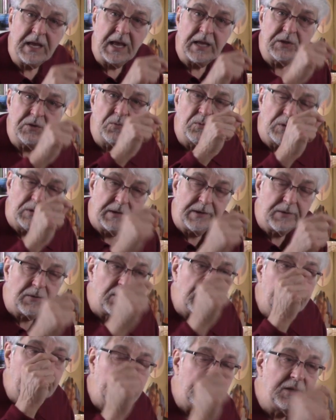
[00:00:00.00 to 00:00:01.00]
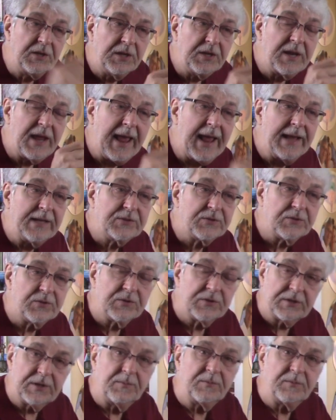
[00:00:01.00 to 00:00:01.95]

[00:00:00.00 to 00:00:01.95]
and you literally get answers,